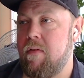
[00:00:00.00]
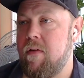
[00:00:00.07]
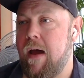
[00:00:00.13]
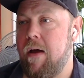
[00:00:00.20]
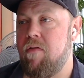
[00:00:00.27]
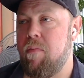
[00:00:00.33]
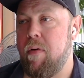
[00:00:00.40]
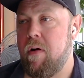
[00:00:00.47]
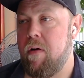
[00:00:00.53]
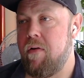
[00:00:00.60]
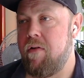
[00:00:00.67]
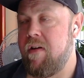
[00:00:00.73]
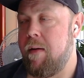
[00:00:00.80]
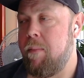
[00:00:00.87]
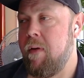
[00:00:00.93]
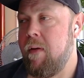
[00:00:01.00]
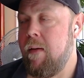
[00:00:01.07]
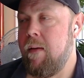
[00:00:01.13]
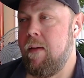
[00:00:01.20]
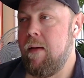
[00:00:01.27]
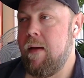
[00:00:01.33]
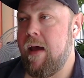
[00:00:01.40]
to entrepreneurship.
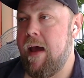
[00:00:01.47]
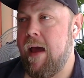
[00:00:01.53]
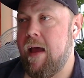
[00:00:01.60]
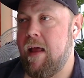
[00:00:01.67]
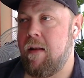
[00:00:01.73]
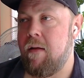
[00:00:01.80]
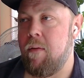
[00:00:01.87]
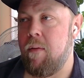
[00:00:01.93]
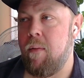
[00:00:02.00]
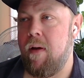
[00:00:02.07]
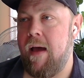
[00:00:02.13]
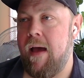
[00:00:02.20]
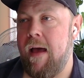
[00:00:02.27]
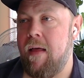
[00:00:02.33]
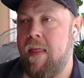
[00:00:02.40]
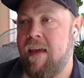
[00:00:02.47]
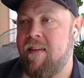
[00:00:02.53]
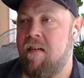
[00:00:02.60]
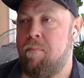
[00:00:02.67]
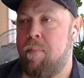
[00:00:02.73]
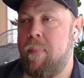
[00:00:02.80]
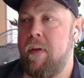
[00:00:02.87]
And as
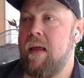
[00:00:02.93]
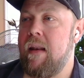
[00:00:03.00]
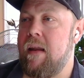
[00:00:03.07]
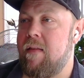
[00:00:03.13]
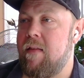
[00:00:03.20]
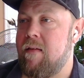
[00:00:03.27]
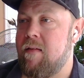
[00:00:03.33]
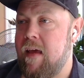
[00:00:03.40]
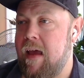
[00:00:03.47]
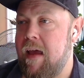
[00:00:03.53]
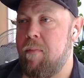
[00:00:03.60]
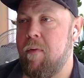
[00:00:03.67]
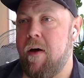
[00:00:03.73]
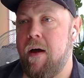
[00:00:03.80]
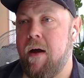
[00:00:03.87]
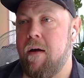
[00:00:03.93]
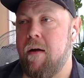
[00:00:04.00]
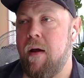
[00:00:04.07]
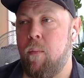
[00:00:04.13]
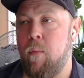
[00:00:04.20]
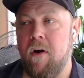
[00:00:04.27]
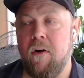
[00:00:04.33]
I've been in this game
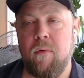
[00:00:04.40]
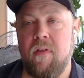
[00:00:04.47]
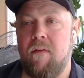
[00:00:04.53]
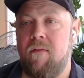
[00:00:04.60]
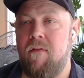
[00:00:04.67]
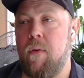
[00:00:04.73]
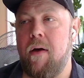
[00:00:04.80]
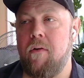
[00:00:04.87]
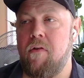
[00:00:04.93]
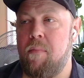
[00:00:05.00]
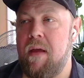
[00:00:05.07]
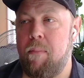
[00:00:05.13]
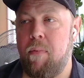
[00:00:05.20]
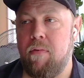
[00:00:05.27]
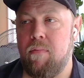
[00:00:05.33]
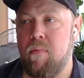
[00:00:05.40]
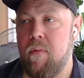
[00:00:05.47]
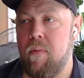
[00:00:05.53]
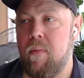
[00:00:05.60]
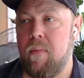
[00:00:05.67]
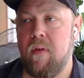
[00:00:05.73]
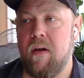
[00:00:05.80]
longer and worked with a few hundred people
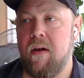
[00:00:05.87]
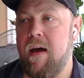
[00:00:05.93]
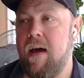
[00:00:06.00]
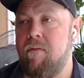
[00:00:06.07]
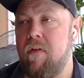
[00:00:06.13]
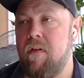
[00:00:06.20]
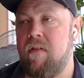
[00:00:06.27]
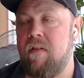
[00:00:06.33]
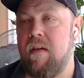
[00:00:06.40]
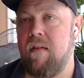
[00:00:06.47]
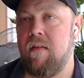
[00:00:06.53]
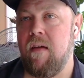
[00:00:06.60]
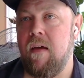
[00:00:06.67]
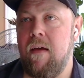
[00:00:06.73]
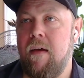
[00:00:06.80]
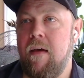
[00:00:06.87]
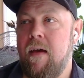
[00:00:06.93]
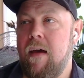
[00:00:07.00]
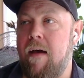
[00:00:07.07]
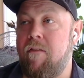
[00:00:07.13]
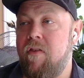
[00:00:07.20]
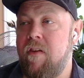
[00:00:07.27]
through the conferences,
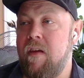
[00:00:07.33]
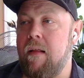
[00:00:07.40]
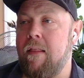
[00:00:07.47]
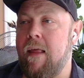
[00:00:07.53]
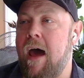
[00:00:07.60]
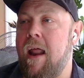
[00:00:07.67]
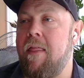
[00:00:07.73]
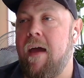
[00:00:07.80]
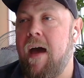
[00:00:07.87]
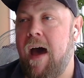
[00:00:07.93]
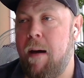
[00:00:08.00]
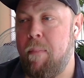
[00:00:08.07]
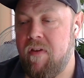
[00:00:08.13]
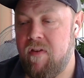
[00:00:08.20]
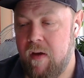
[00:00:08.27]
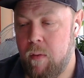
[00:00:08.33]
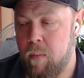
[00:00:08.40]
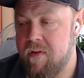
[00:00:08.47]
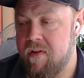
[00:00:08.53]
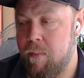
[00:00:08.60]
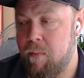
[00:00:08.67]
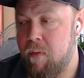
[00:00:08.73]
I've seen a lot of the opposite,
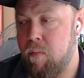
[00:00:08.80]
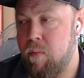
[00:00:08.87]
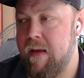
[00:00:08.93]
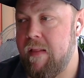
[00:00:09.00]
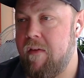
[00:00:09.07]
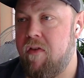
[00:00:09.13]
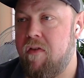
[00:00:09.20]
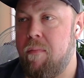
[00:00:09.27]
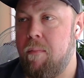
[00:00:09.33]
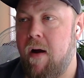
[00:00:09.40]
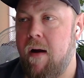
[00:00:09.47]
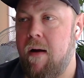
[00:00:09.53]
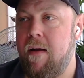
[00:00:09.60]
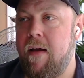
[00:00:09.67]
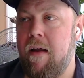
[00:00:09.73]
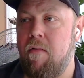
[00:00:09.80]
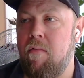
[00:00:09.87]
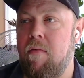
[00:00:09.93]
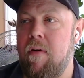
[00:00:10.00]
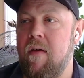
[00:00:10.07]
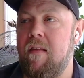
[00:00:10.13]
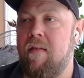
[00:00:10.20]
where someone really smart
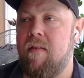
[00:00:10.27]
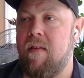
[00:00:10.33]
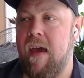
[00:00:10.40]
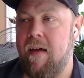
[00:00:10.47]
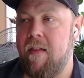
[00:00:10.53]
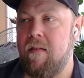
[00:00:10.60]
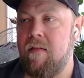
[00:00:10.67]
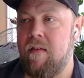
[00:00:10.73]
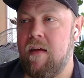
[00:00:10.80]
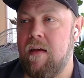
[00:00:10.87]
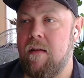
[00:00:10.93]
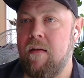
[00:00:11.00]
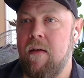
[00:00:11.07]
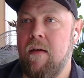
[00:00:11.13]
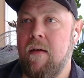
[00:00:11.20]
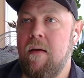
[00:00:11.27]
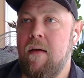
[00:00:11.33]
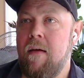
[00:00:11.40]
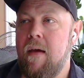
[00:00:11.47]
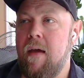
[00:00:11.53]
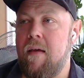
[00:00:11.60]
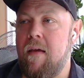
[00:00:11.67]
and really talented
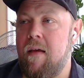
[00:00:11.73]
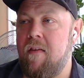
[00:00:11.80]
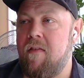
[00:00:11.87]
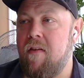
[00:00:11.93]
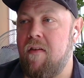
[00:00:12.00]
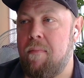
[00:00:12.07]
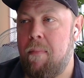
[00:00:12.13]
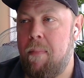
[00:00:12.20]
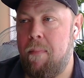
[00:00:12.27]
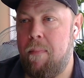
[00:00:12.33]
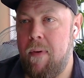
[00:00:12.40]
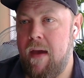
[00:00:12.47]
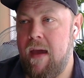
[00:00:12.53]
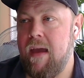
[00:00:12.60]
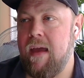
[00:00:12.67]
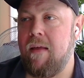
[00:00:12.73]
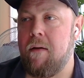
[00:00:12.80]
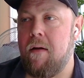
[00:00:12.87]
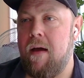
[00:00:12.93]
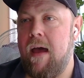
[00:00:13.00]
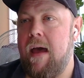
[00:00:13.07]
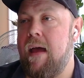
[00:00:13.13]
is just banging
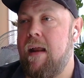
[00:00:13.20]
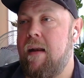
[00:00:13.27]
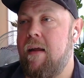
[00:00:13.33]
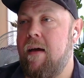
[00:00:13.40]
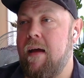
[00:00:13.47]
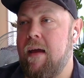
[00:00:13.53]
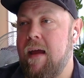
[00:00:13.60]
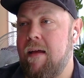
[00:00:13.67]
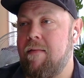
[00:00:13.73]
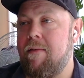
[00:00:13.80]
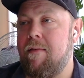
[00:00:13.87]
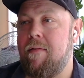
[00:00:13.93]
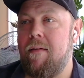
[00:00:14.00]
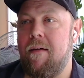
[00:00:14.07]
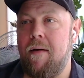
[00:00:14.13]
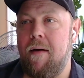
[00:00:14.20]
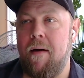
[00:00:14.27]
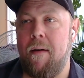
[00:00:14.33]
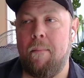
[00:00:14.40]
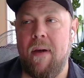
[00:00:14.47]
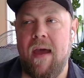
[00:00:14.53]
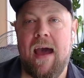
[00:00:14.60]
their head against
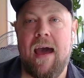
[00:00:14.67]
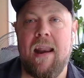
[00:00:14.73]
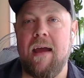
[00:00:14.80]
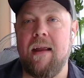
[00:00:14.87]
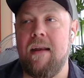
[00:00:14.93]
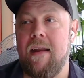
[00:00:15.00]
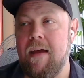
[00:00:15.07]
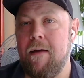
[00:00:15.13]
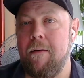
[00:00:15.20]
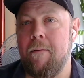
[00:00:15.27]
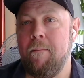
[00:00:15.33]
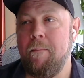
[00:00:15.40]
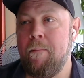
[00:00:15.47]
a bad idea.